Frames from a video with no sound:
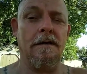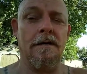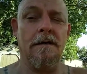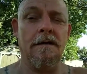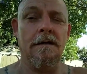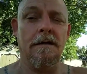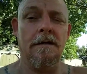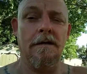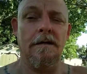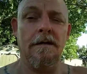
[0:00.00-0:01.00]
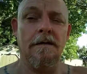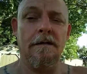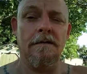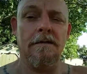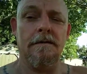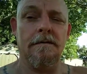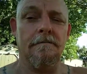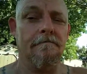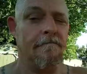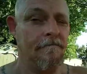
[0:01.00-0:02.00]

(no one is talking)